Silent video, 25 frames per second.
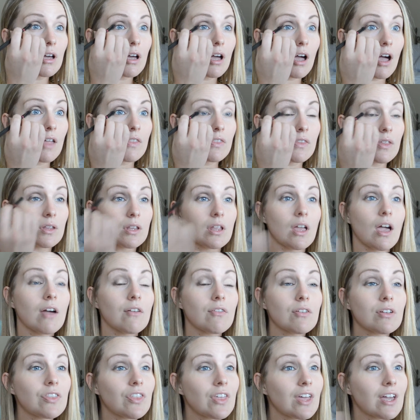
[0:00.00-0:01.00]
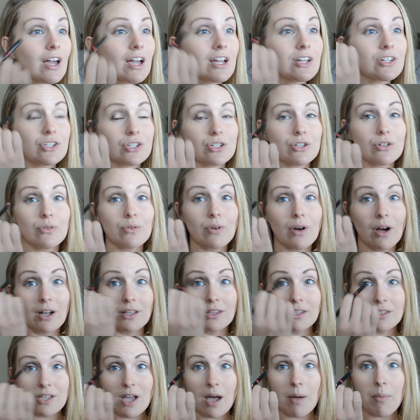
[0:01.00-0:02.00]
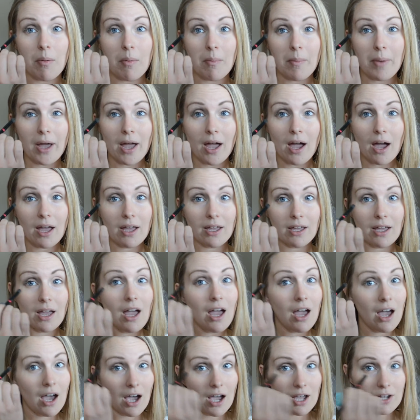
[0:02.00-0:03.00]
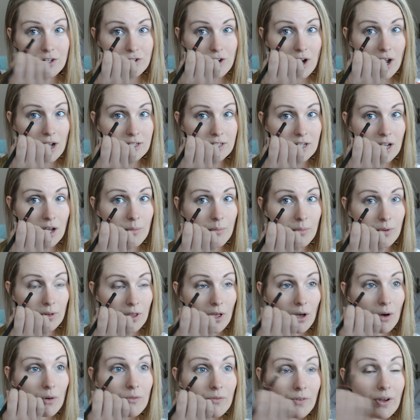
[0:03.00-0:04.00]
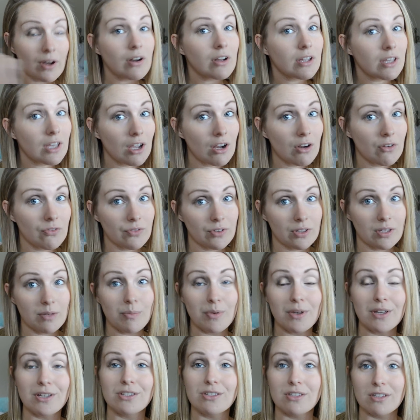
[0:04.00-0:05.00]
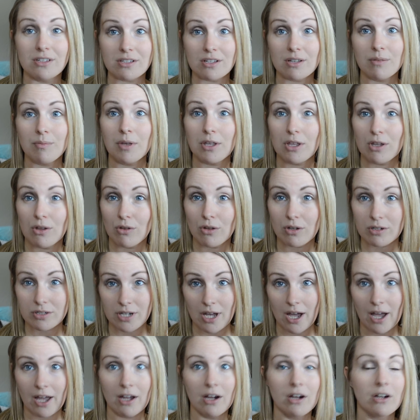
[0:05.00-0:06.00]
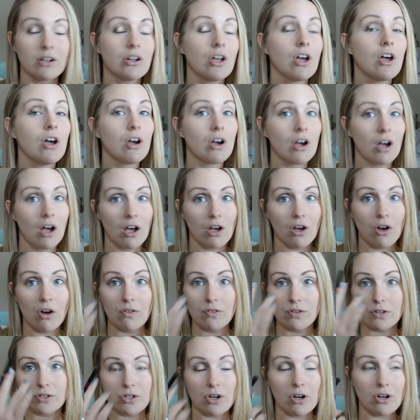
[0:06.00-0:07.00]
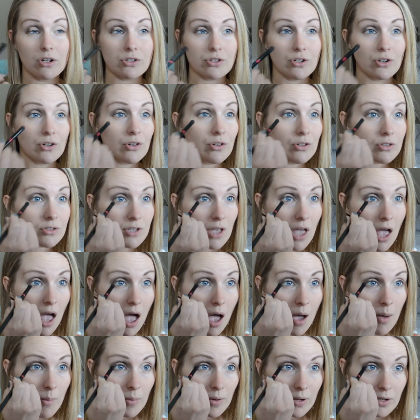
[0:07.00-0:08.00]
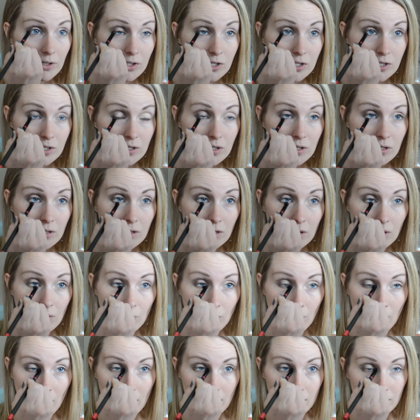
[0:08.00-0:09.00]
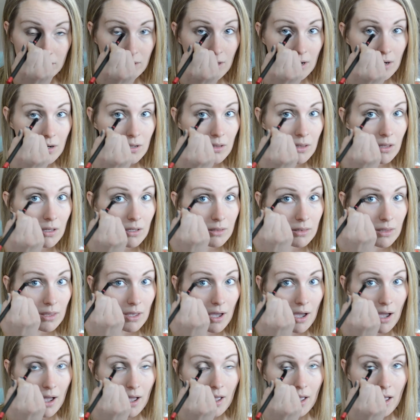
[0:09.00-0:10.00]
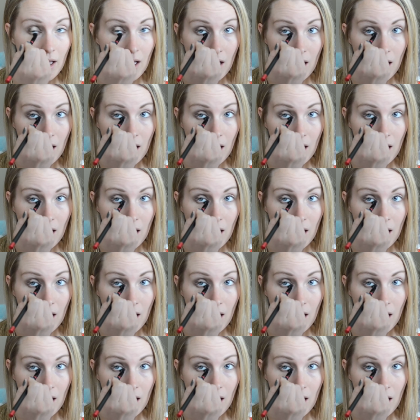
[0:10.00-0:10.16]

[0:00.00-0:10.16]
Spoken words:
And then everything I do on the top of my eye, I drag down below. Very carefully because this can make you look tired, hungover, dark circles, but just right there along the eye,